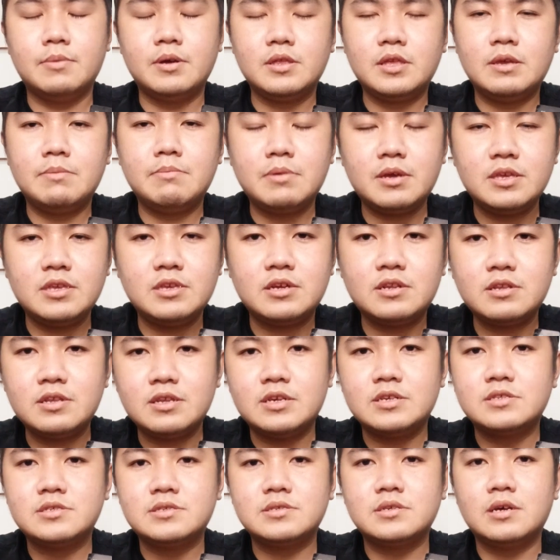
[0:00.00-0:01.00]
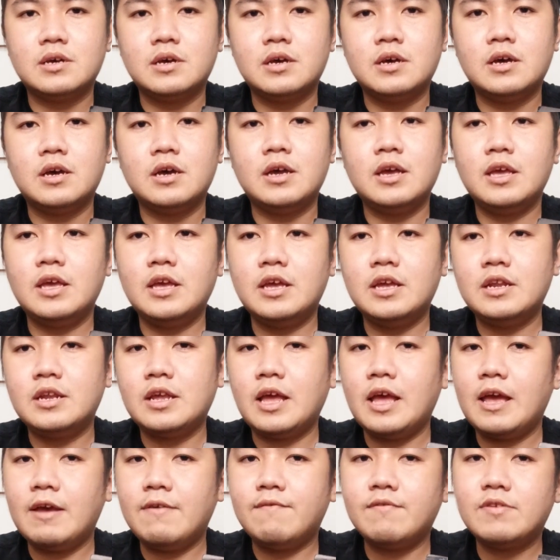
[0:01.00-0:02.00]
imagine this, in
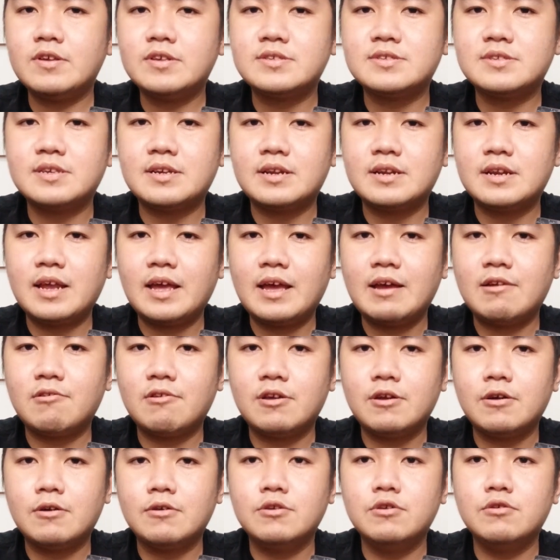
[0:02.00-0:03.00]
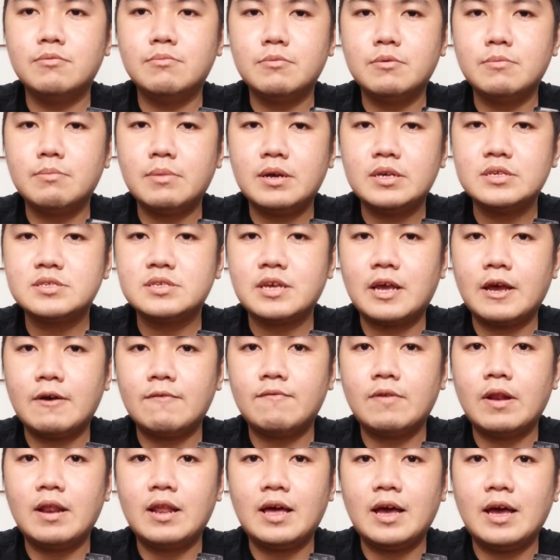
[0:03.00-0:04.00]
every scenario you must
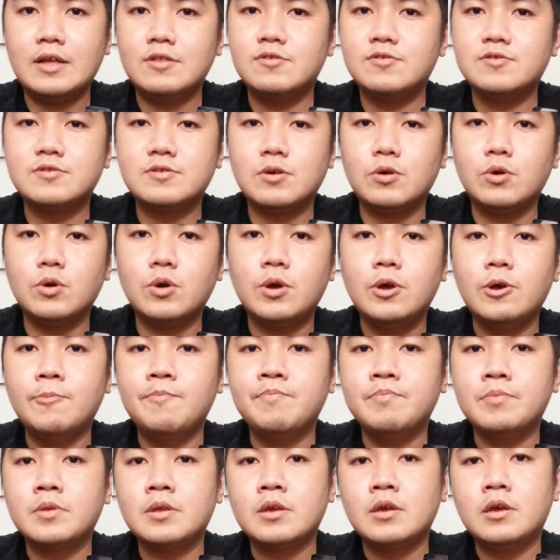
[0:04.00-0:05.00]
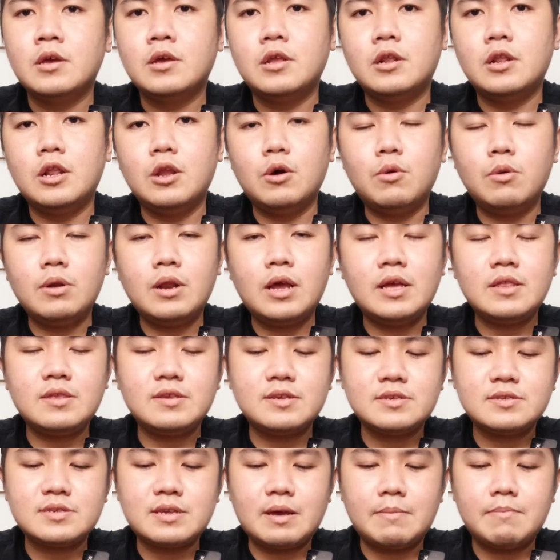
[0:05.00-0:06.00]
have a light. So low light
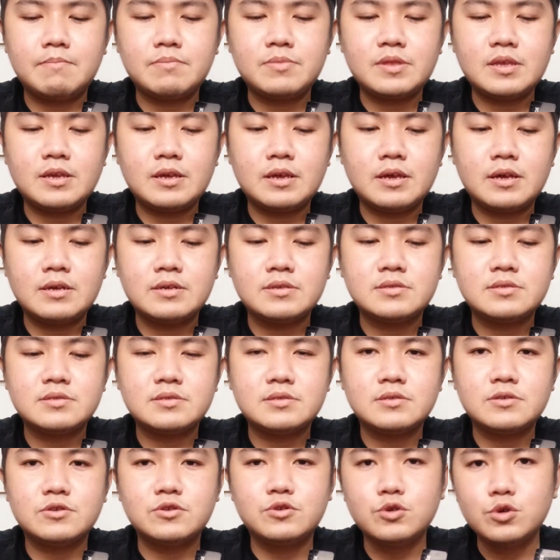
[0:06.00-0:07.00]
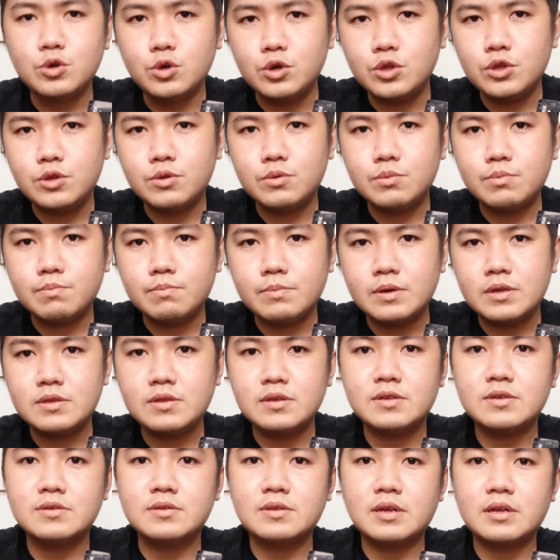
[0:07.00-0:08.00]
is sometimes good, but
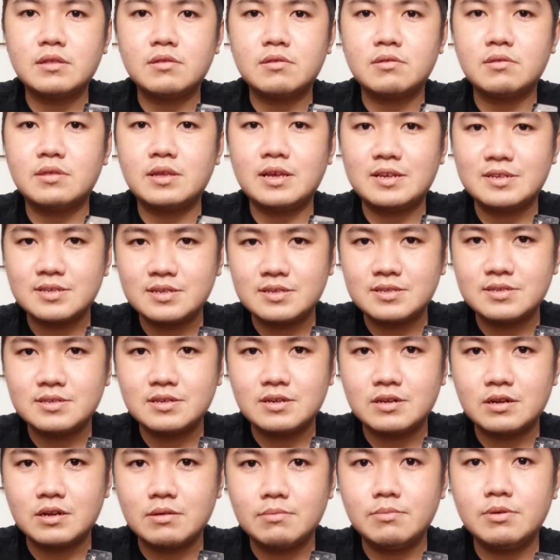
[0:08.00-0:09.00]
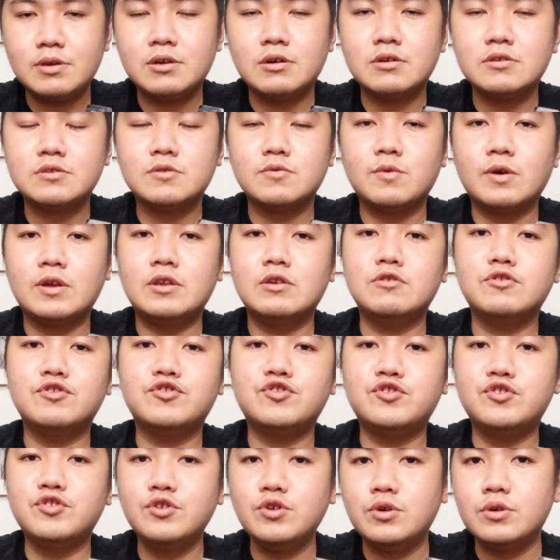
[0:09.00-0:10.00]
it's not necessary, because when you
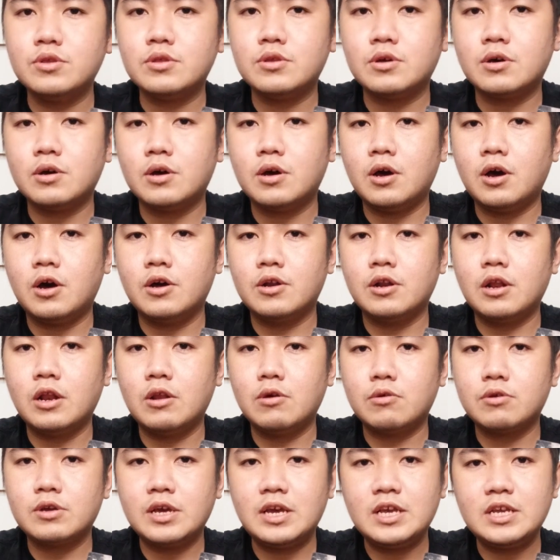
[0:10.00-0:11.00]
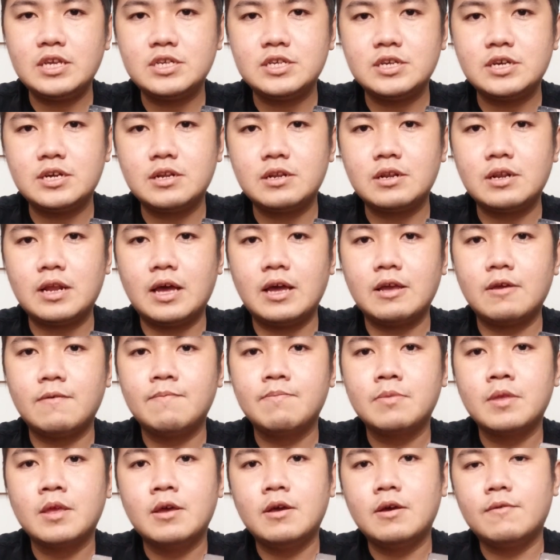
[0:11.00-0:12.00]
shoot on the location, like
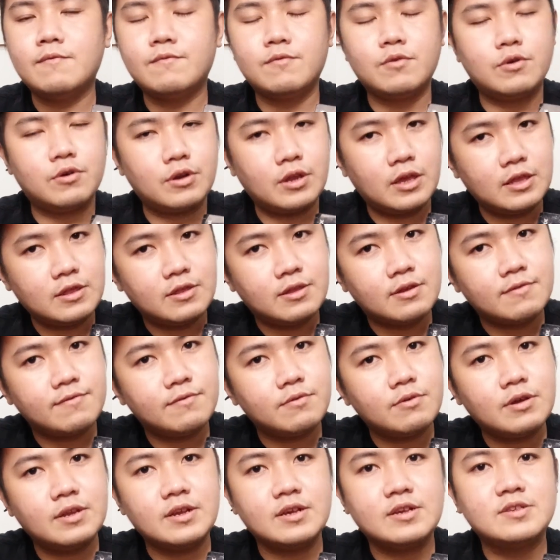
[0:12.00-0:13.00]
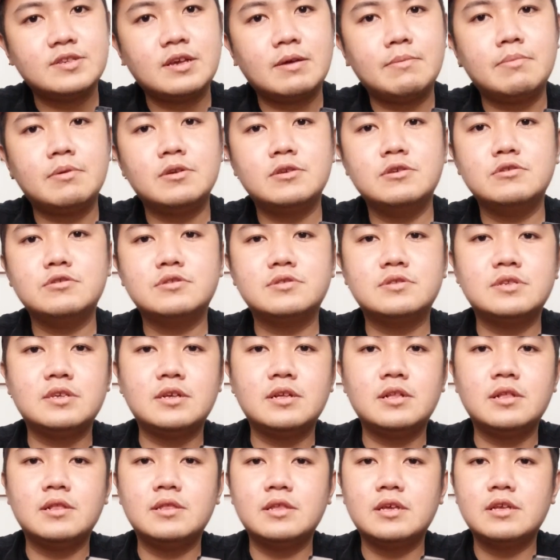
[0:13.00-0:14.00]
for interview in example, you
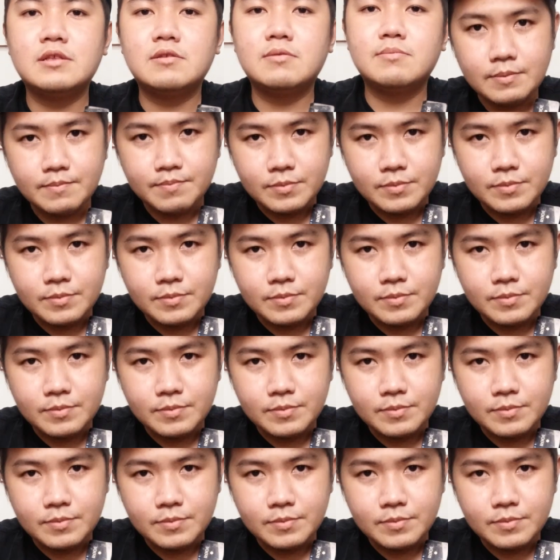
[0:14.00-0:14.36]
still need